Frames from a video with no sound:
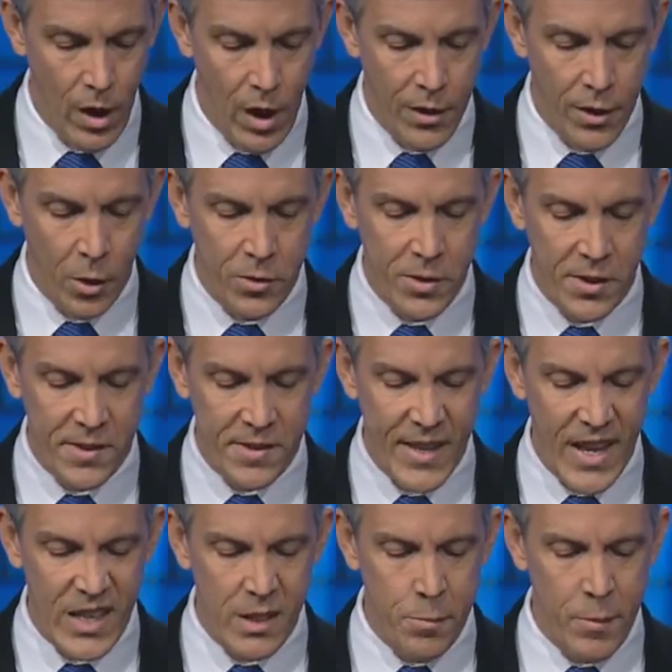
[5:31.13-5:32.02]
Those
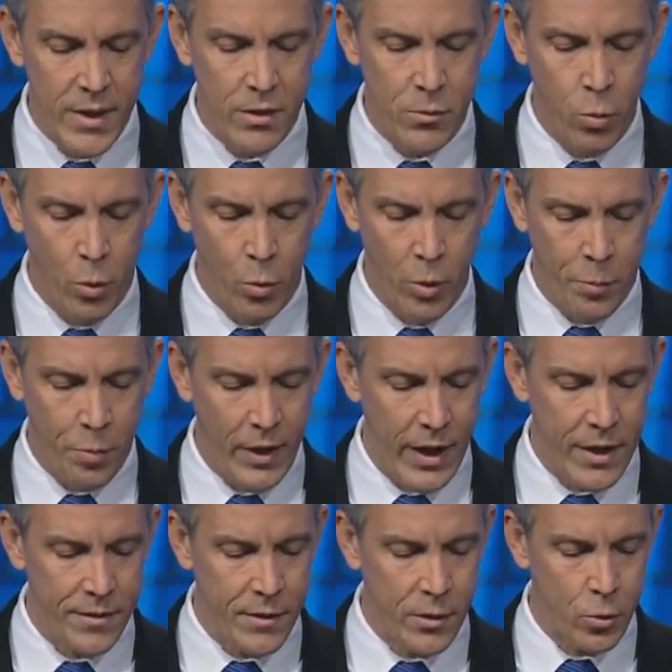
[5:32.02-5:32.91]
assessments will
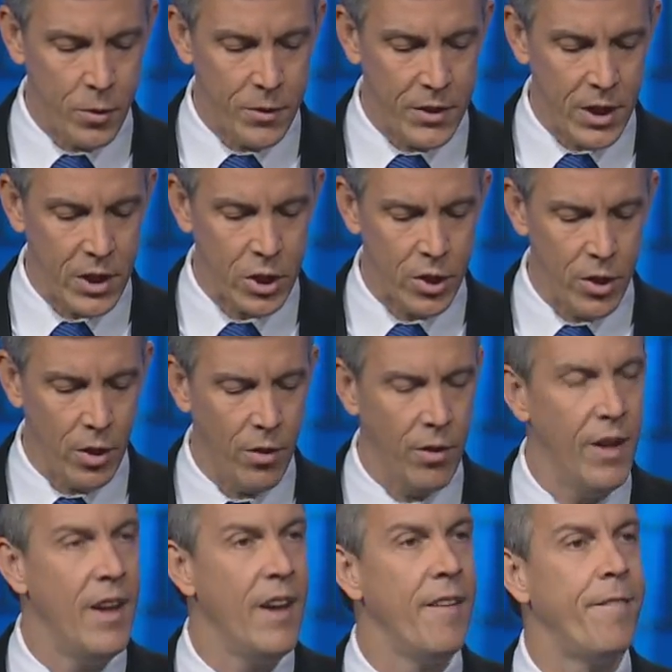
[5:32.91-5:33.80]
replace the
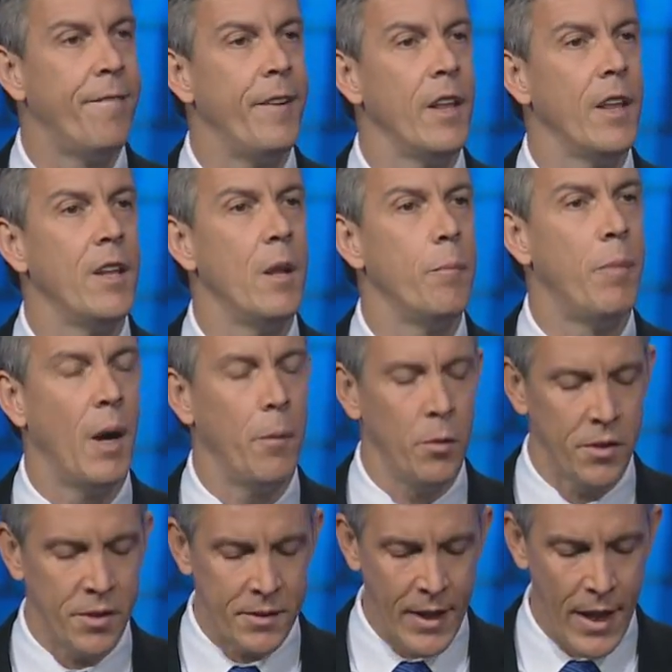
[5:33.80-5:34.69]
traditional
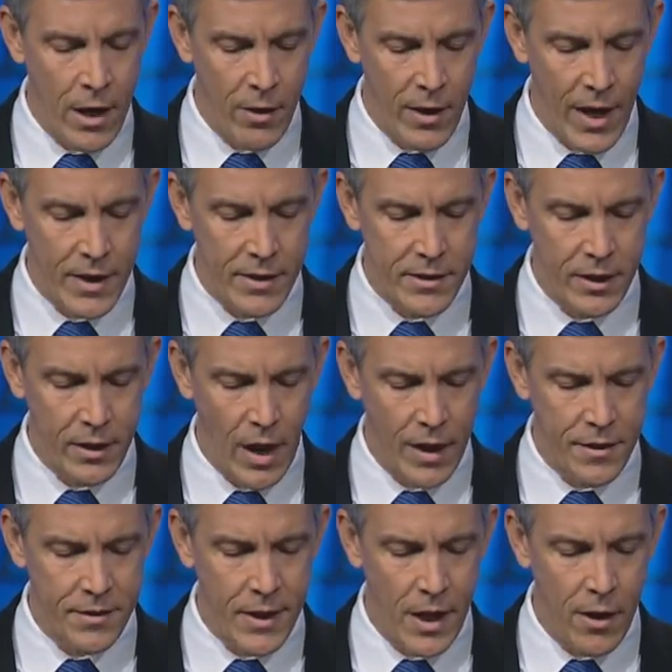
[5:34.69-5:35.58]
fill-in-the-bubble
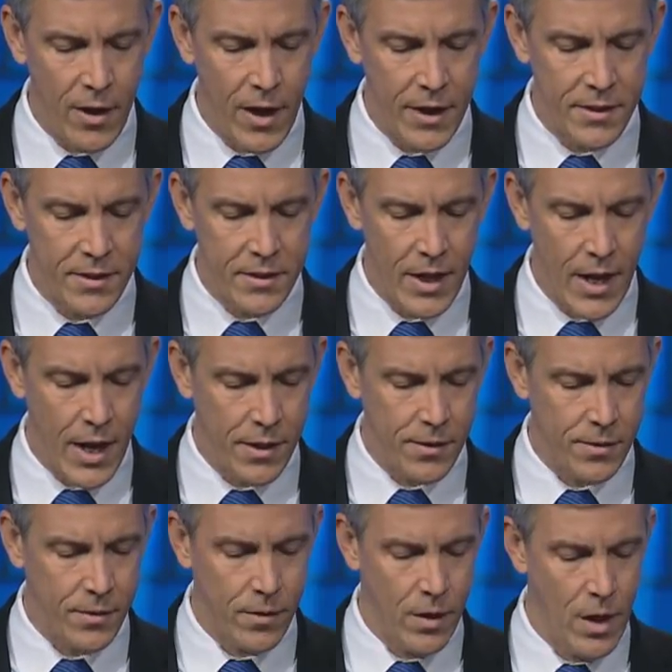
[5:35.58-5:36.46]
standardized
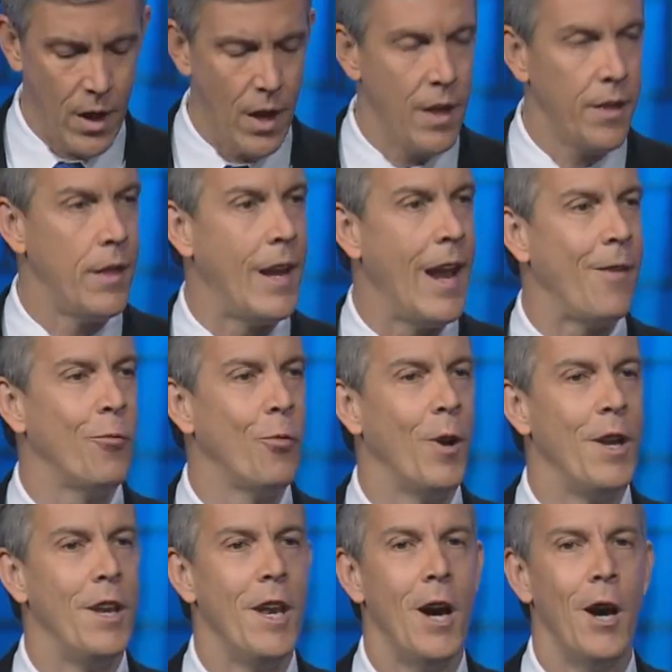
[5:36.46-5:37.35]
tests that
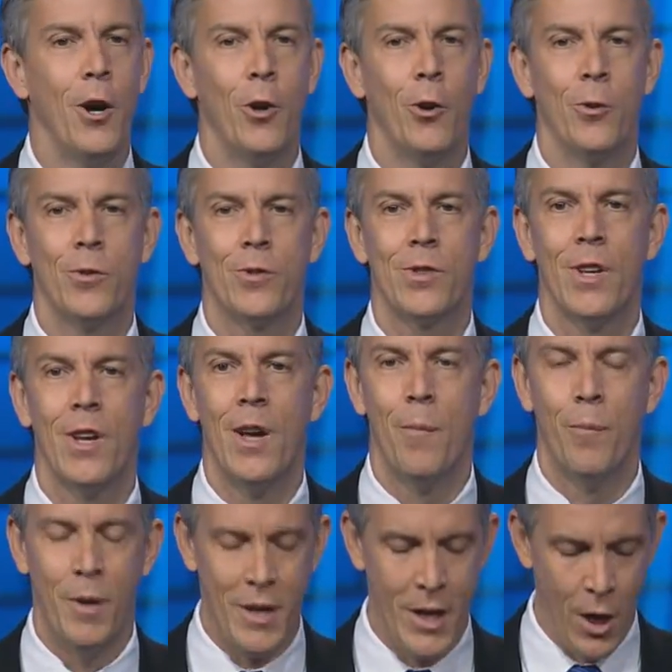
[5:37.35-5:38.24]
everyone knows
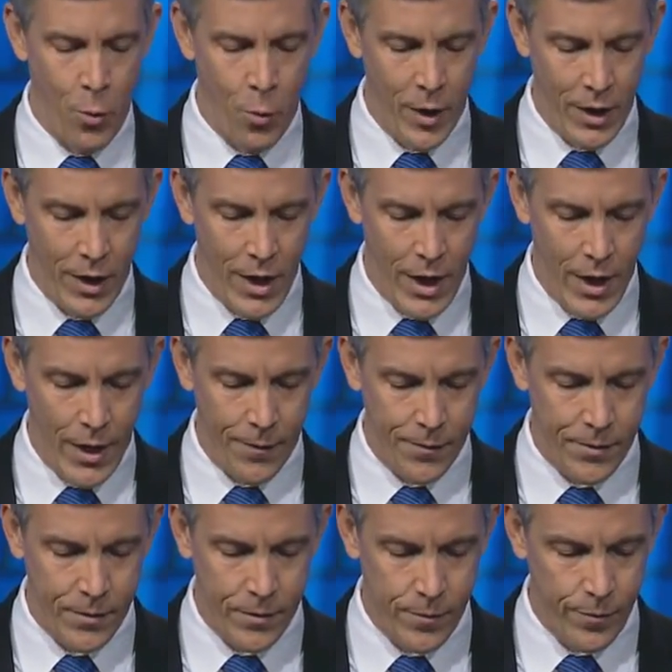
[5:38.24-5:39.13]
but no one
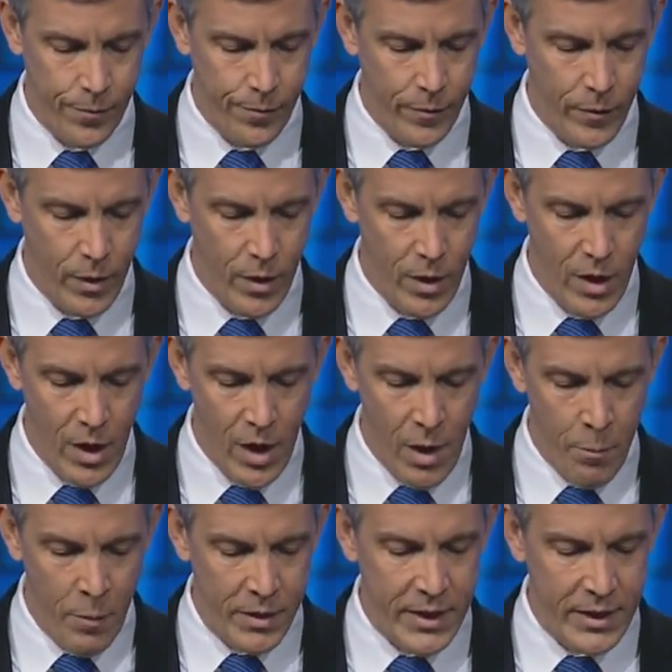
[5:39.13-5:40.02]
loves.
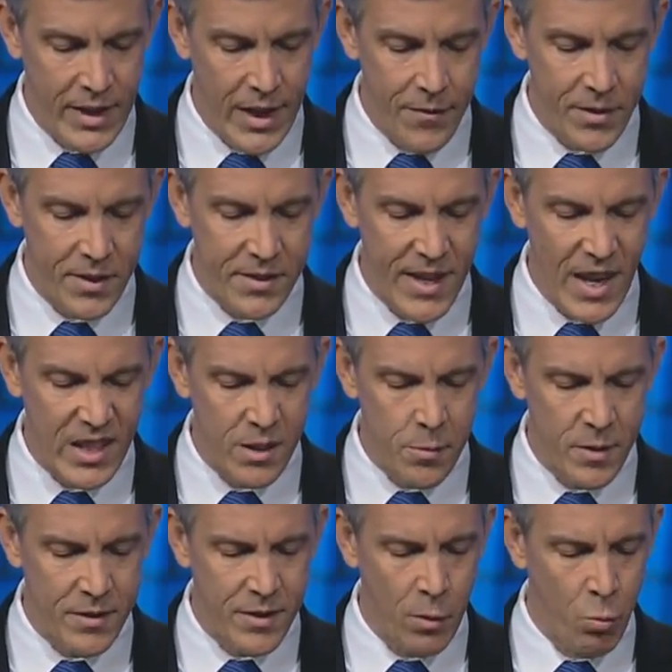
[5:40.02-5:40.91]
But to give
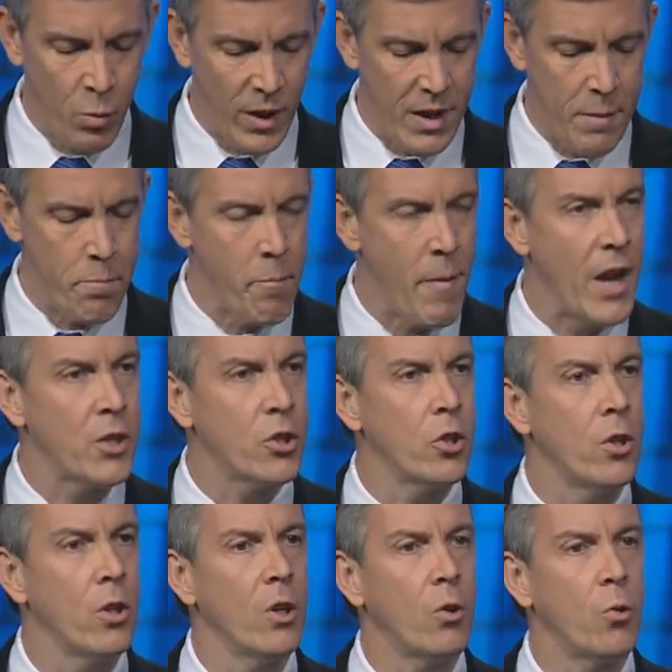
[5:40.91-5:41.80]
assessments that really
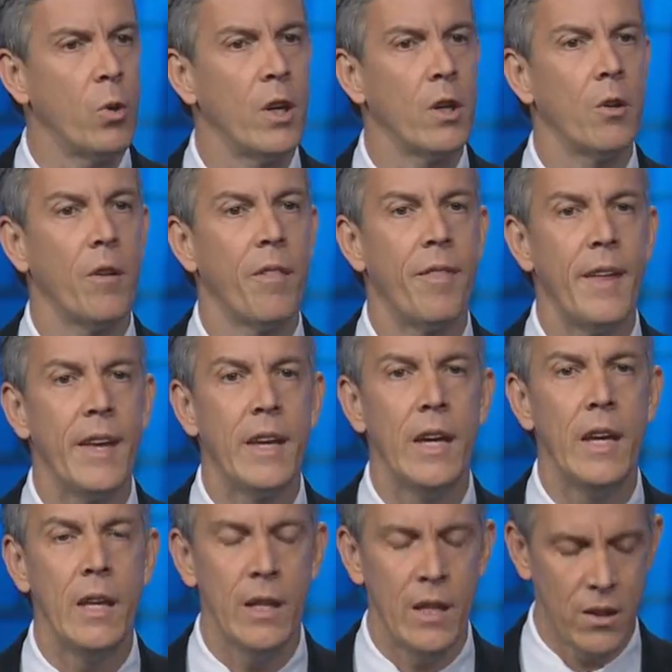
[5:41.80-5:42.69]
measure critical
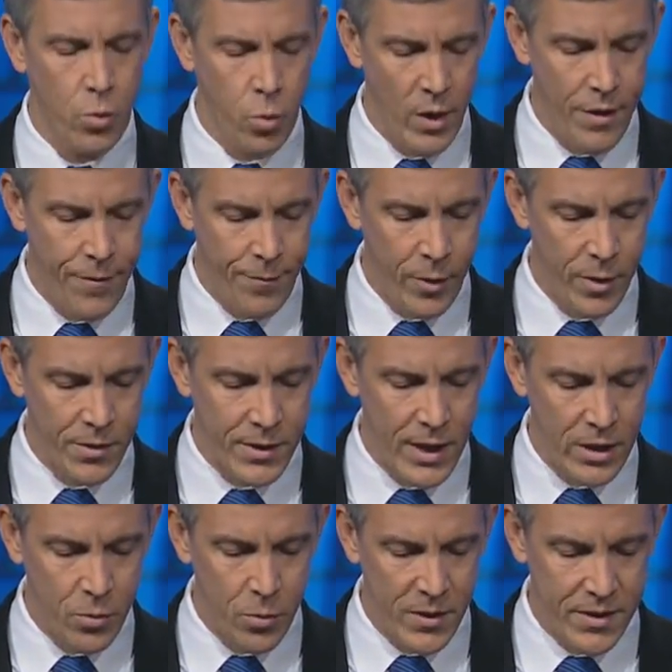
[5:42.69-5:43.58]
thinking and 21st
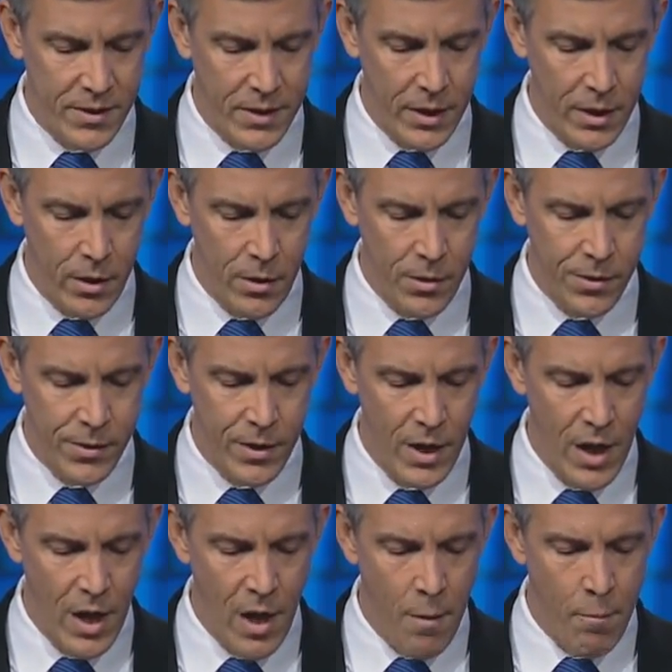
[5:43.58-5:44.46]
century skills,
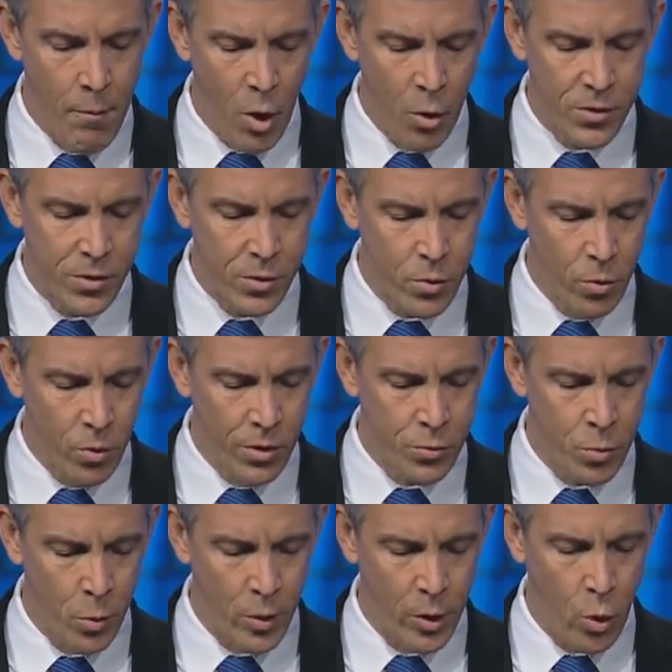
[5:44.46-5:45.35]
most
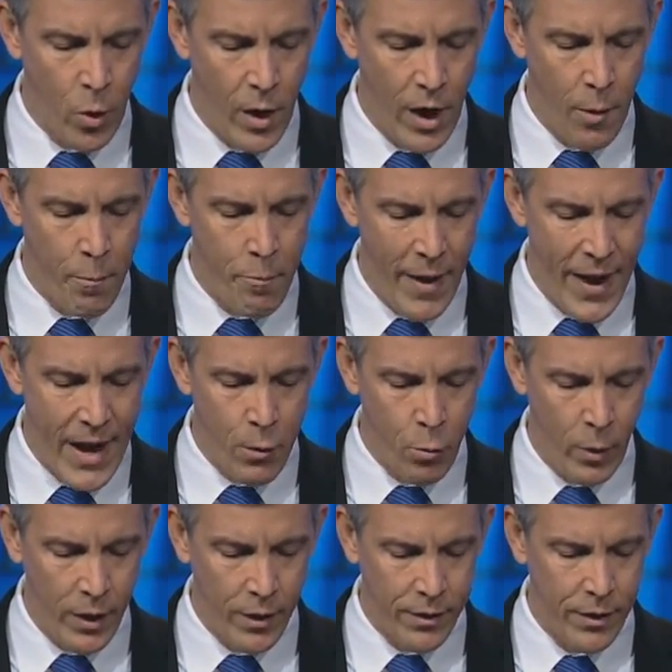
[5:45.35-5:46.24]
schools will require
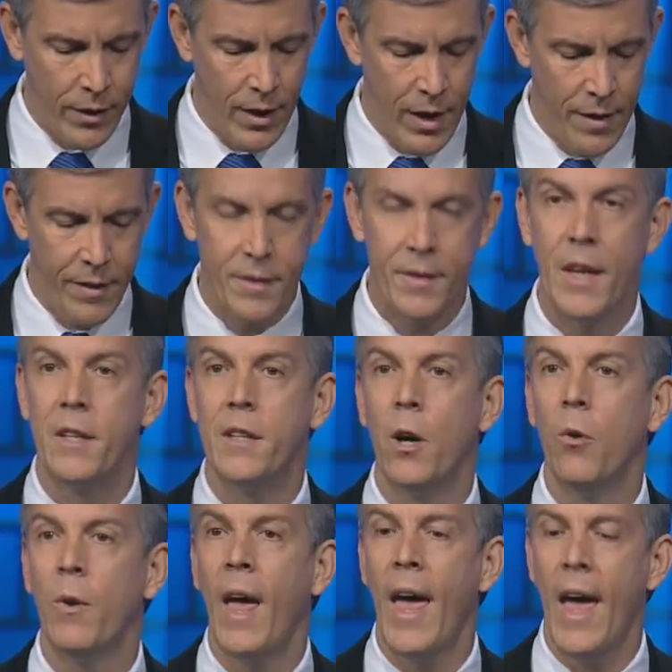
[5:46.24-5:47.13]
bandwidth that they
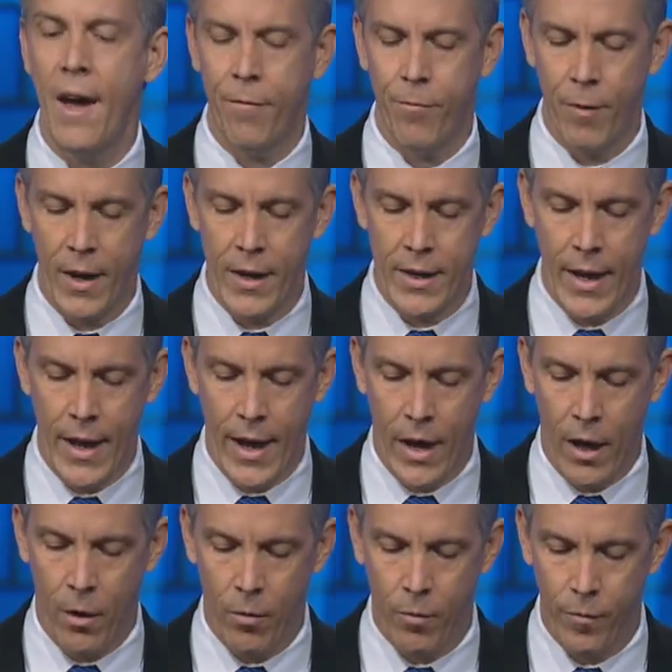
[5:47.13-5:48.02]
don't have right
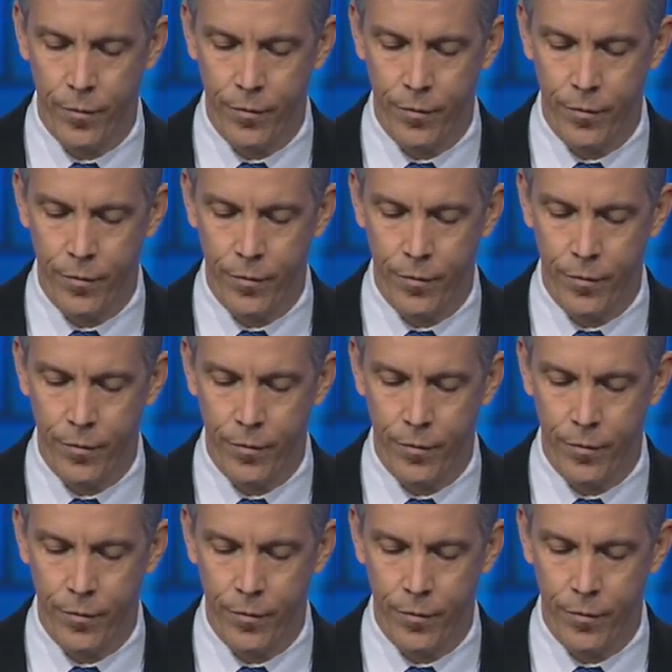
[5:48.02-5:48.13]
now.